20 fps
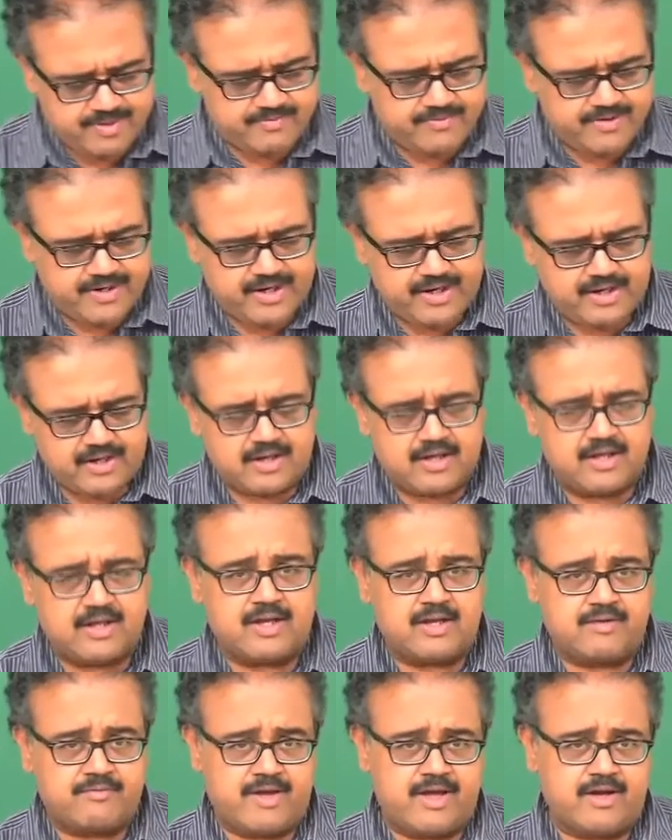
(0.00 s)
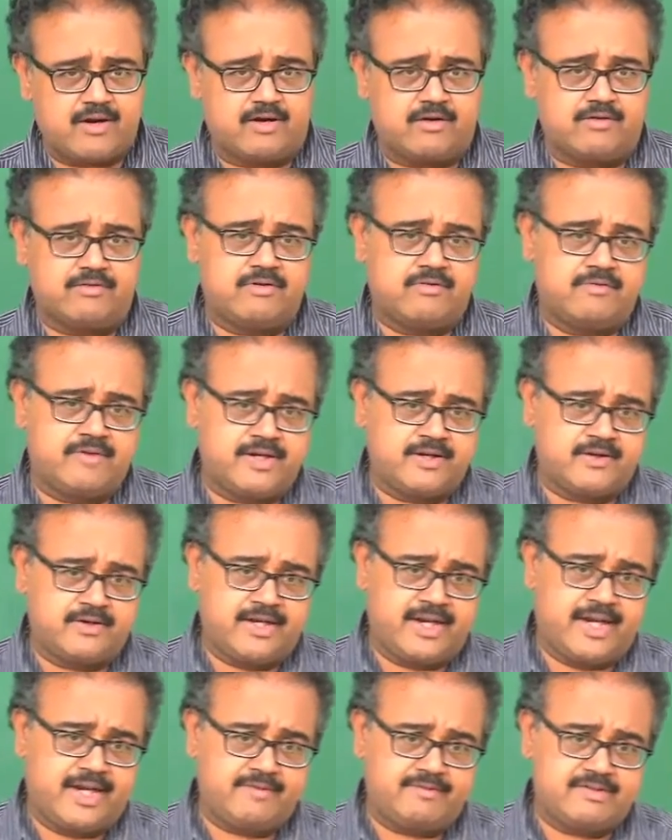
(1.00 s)
very aware of when you are
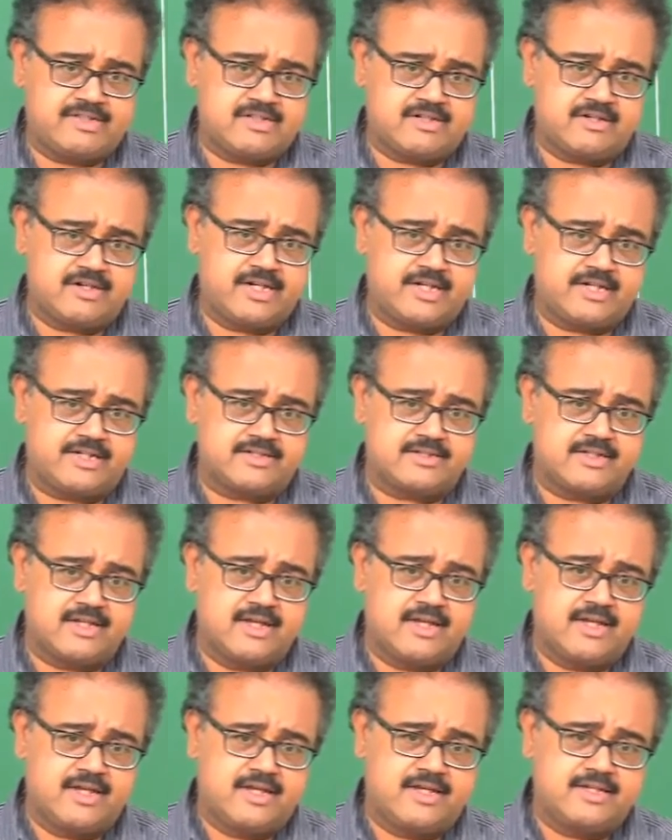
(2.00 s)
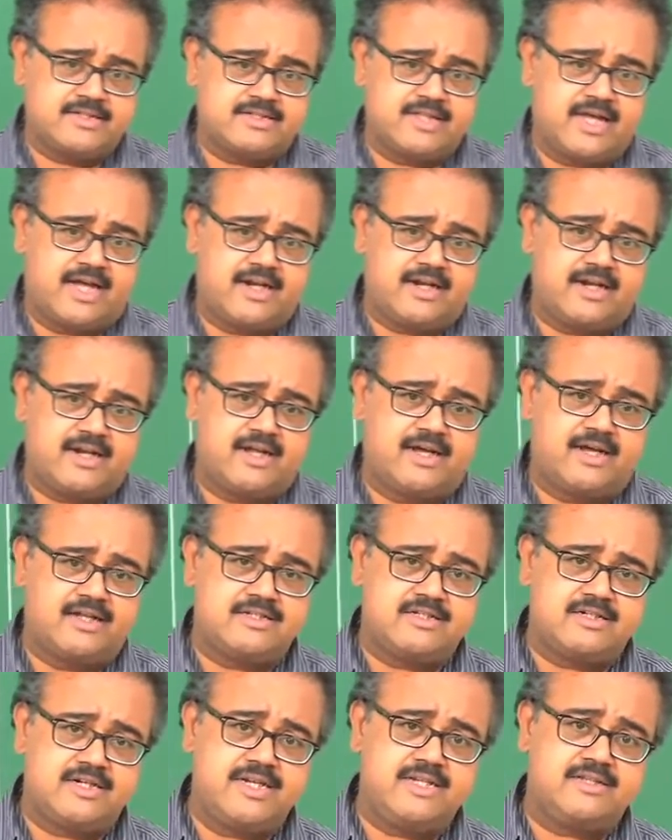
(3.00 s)
dealing with trees is that
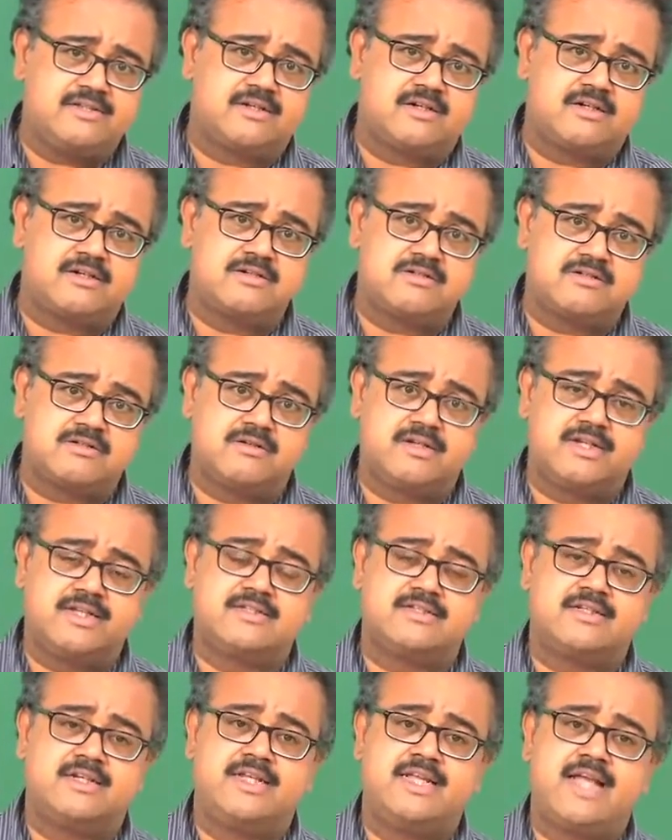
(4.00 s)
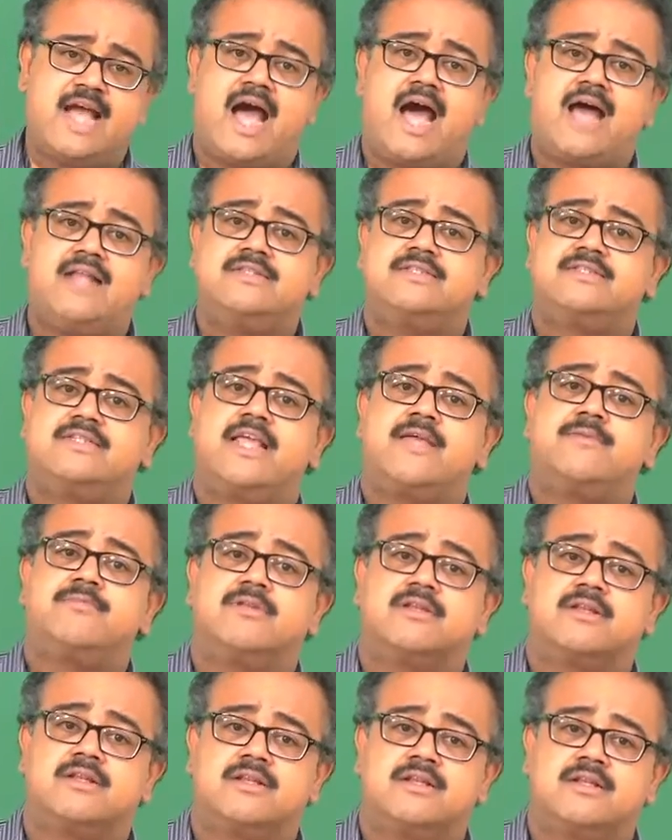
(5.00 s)
trees are notoriously unstable.
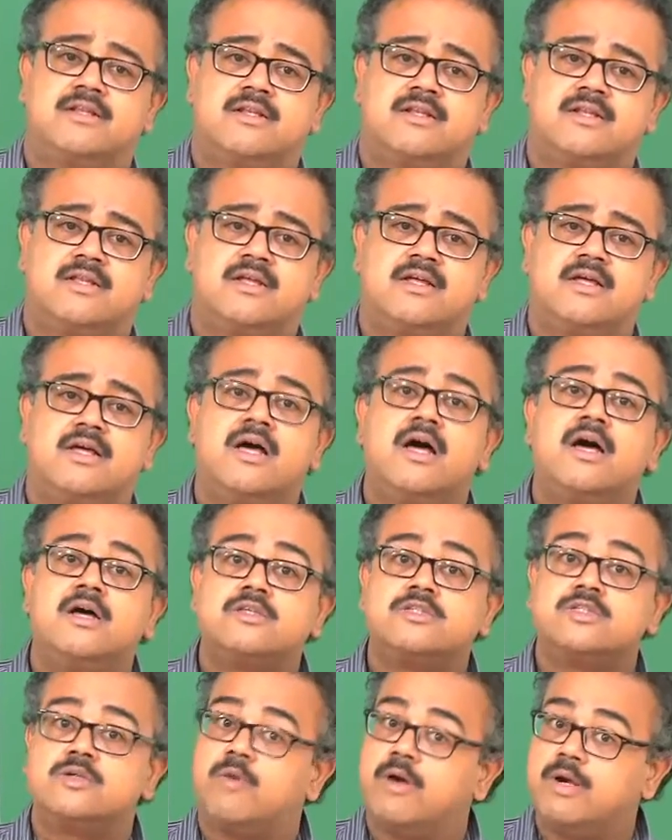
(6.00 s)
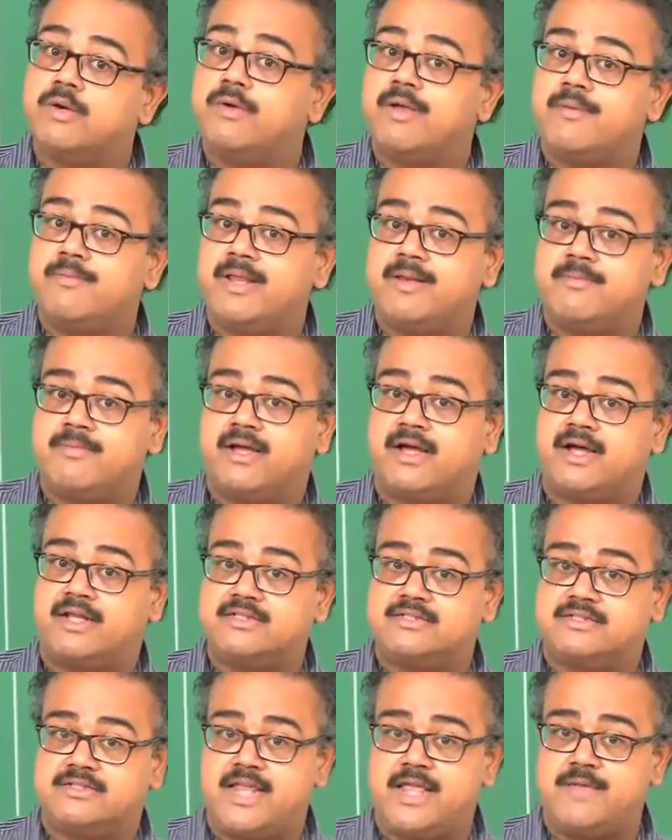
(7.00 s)
So, what do I mean by
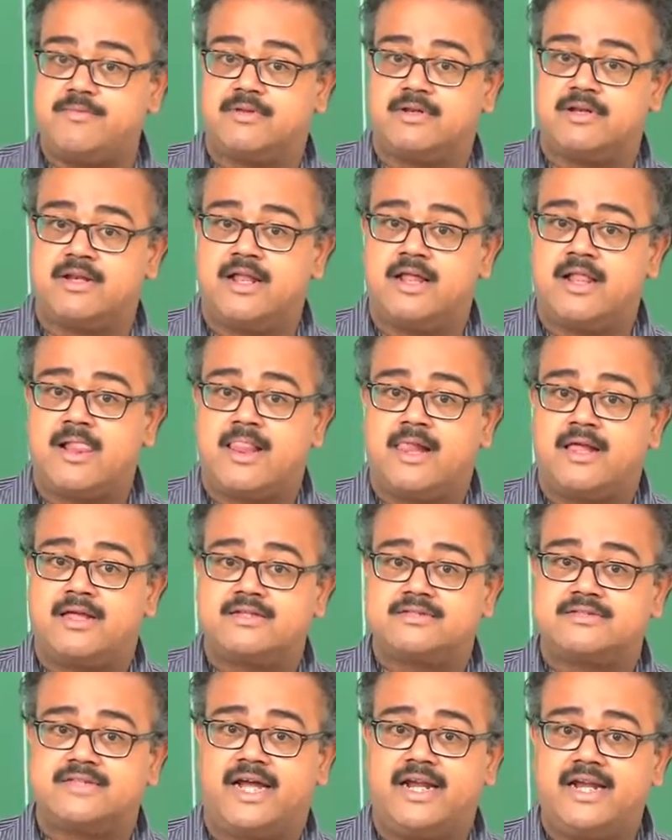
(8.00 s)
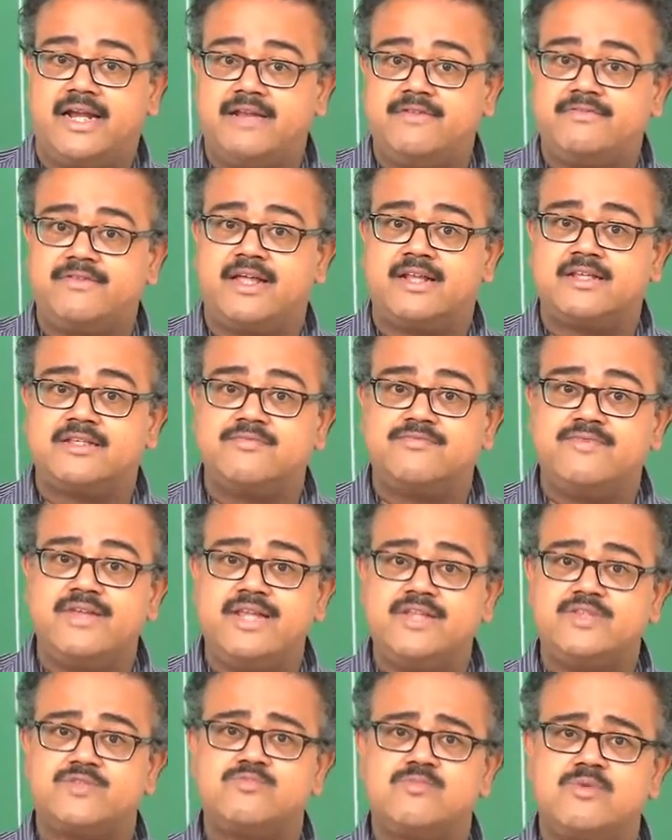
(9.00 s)
unstable is that if there is a
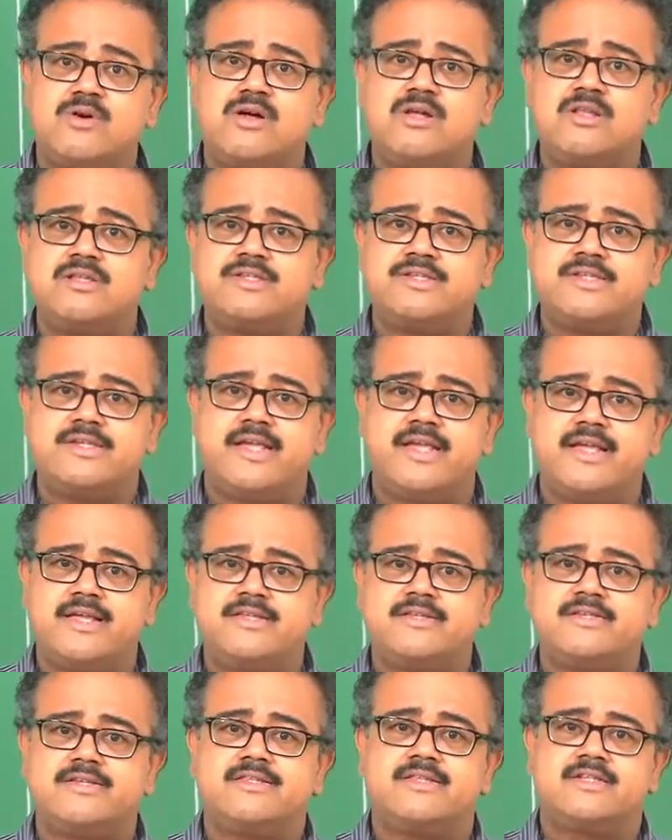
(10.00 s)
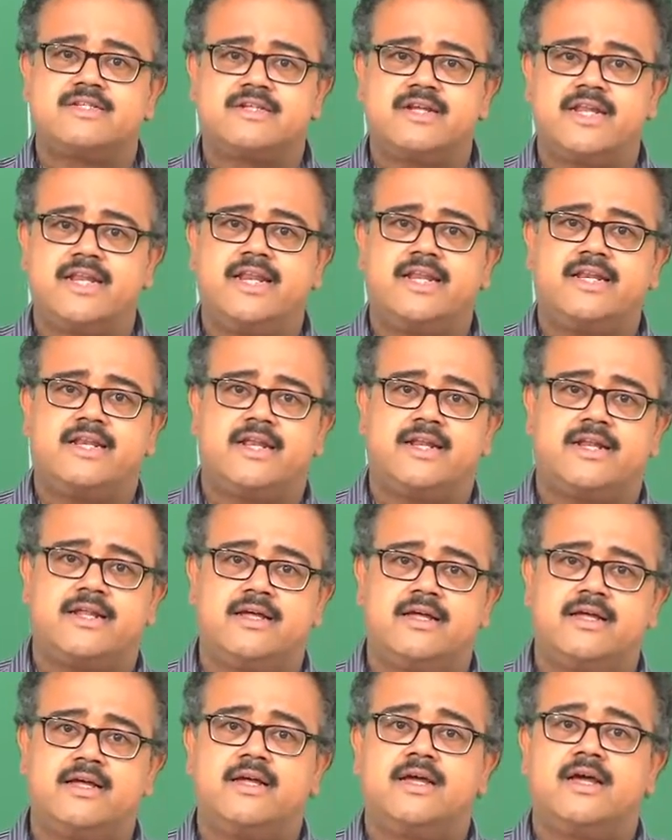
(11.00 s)
very small change in the training data
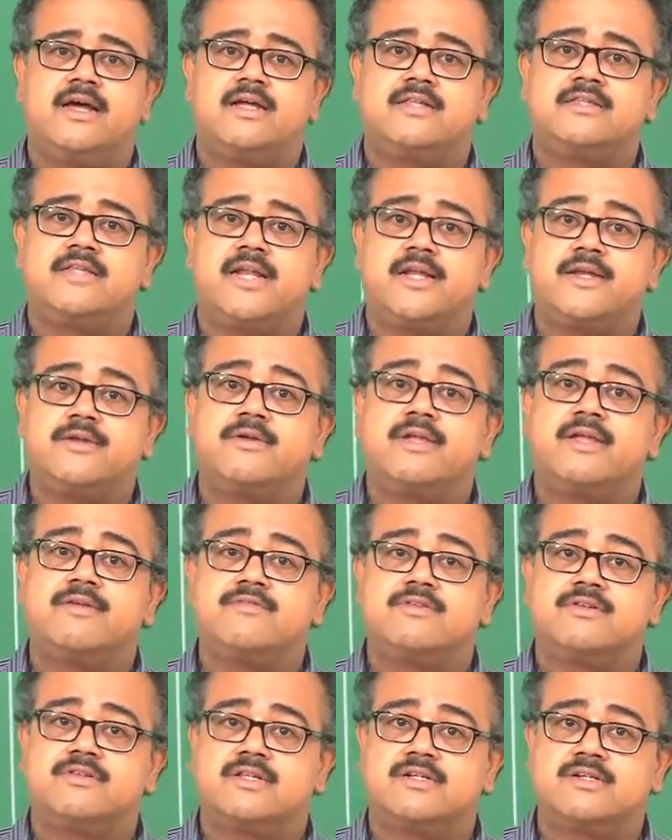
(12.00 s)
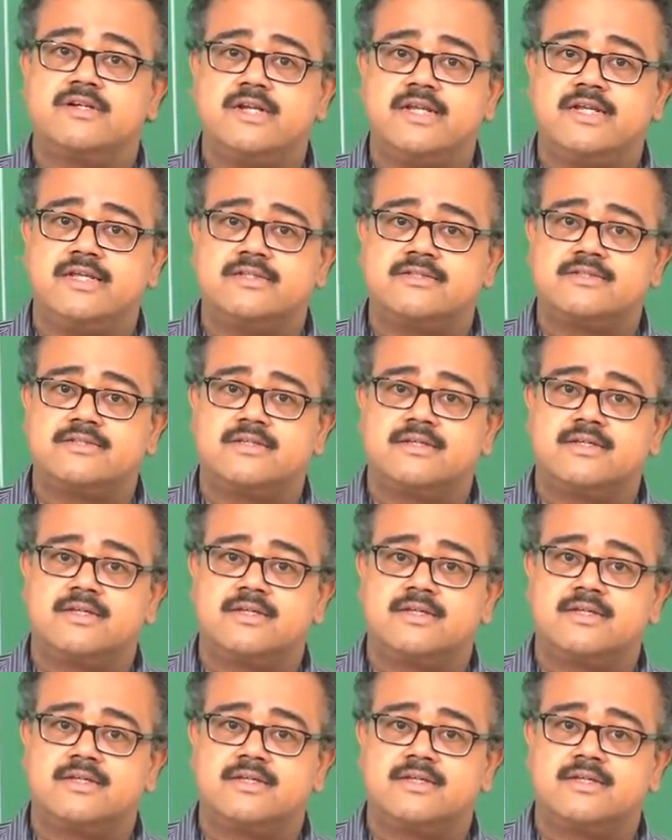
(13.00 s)
that you give to the trees,